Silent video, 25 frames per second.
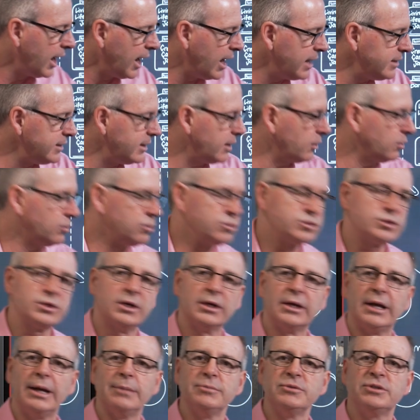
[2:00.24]
and that also
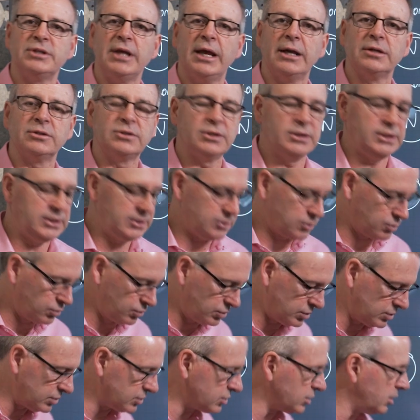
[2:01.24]
comes down to these
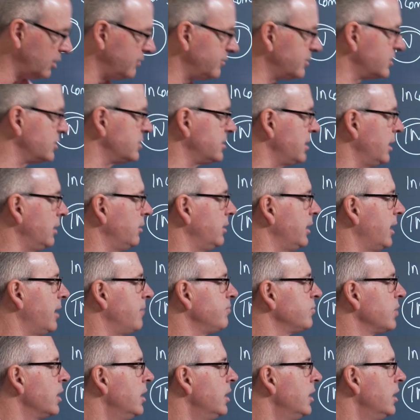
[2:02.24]
goods and services area.